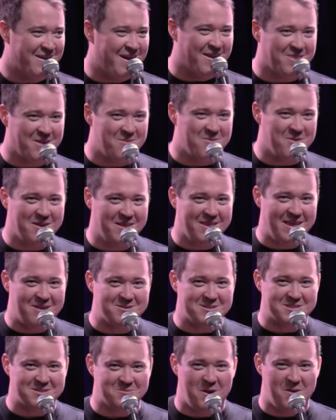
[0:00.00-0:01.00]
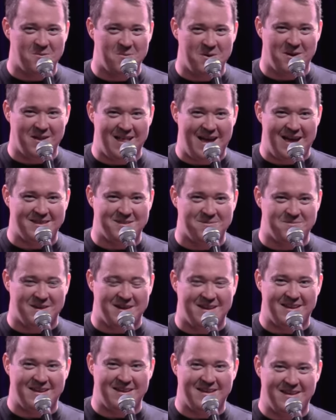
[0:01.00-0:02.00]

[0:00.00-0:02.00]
I thought that was the one we were allowed to be.